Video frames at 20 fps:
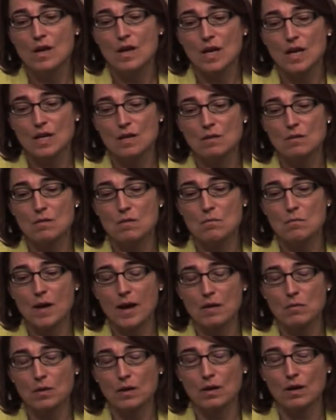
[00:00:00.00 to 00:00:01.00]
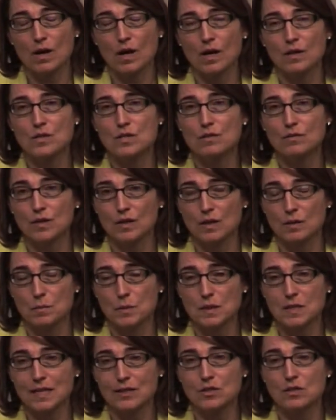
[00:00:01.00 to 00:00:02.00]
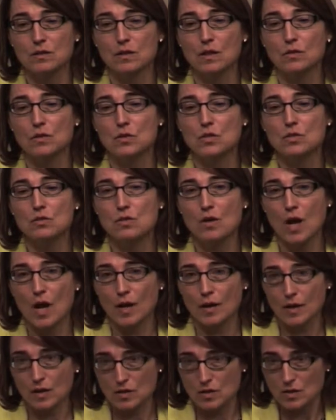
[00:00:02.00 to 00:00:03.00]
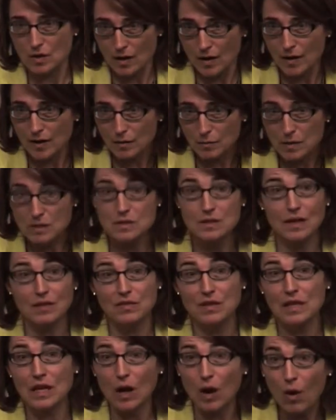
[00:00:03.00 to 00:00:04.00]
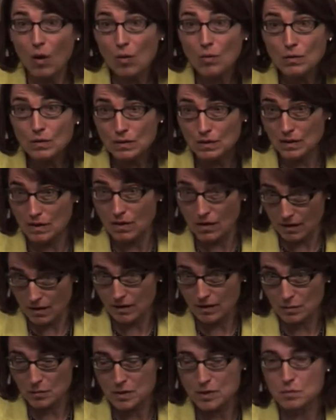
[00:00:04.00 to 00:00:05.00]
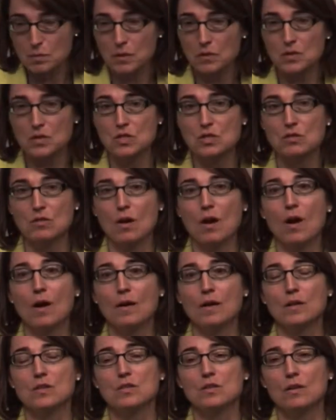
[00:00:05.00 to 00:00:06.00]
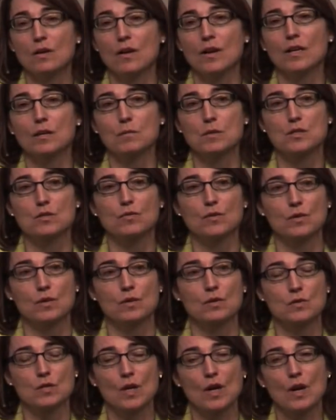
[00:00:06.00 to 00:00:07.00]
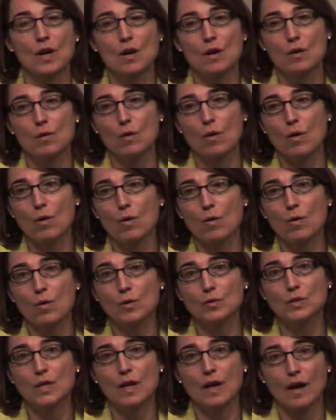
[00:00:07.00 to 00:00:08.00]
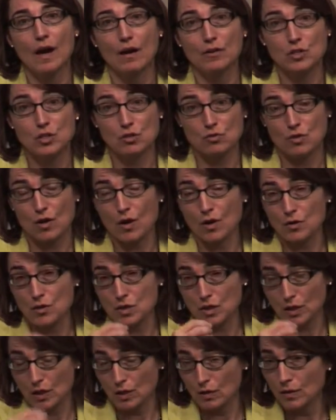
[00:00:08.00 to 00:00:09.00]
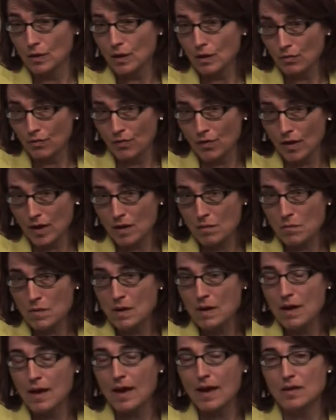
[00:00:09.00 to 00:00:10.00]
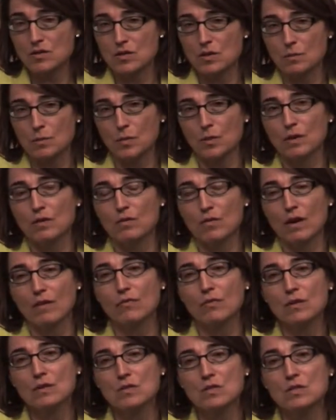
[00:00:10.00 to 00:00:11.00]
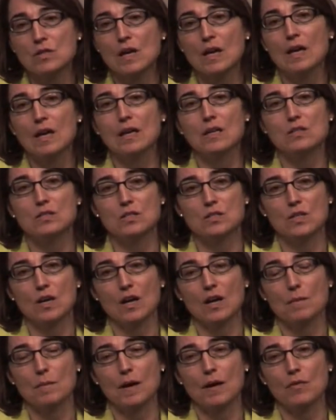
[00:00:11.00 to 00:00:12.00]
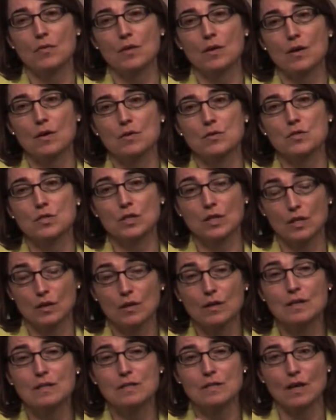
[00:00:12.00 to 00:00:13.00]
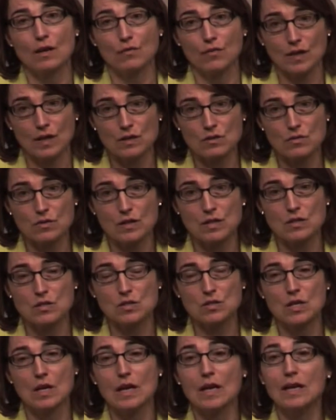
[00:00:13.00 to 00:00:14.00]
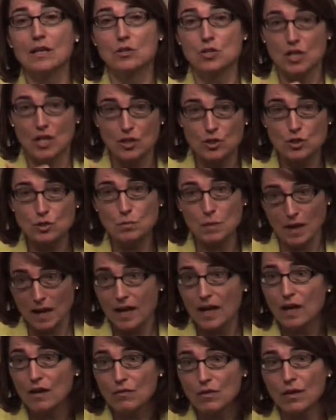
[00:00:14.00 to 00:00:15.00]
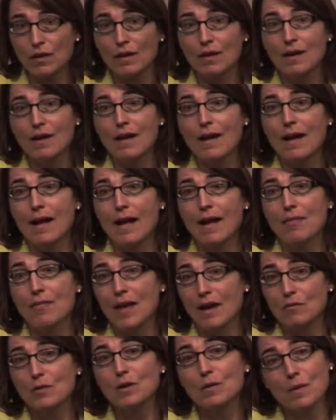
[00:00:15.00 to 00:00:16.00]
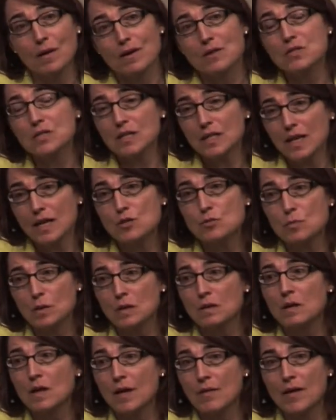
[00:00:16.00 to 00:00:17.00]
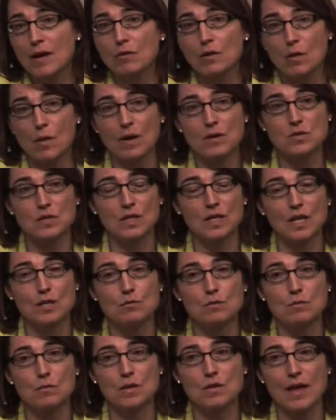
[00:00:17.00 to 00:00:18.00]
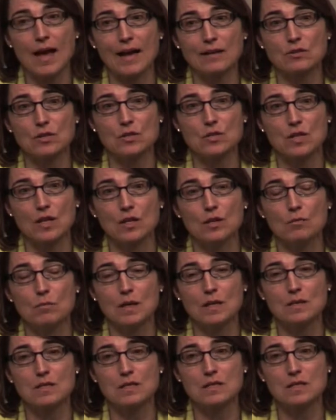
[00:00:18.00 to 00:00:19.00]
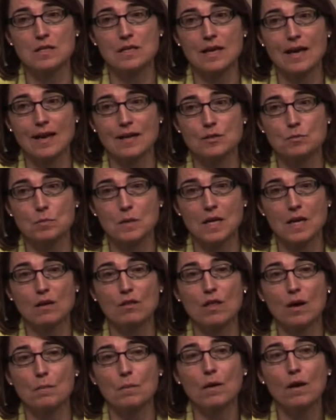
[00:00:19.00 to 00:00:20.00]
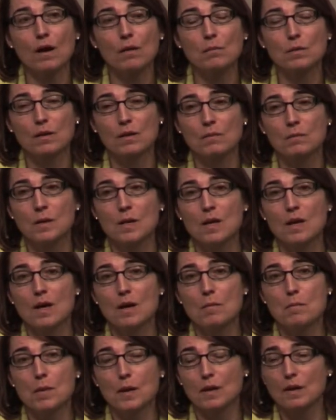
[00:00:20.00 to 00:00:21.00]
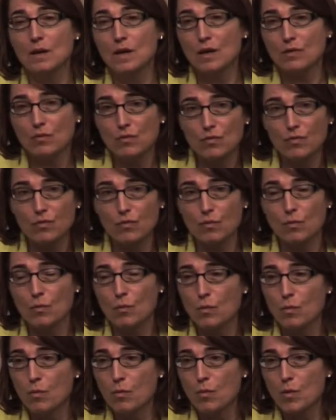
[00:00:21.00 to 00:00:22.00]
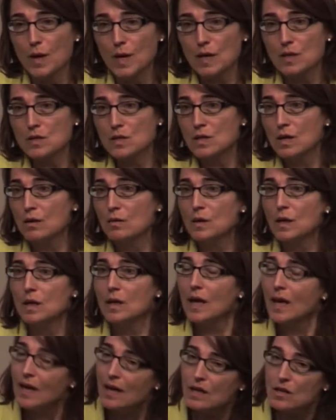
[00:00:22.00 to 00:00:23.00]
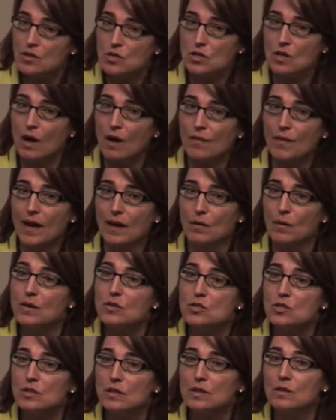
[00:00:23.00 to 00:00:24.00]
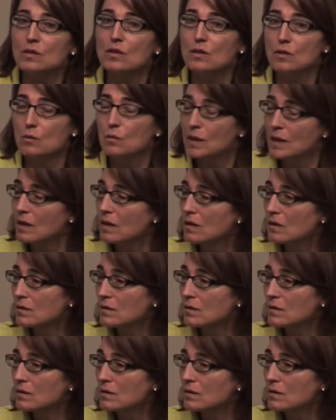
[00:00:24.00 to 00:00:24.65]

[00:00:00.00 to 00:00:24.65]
in my work on civilian protection that the strongest arguments, not the only arguments, but the strongest arguments for those who hold a strong security frame as their point of reference is to talk about the security self-interest in changed behavior. And that requires engagement. And that requires engagement with actors that you may see as being the problem. But if we don't engage on that question, who will?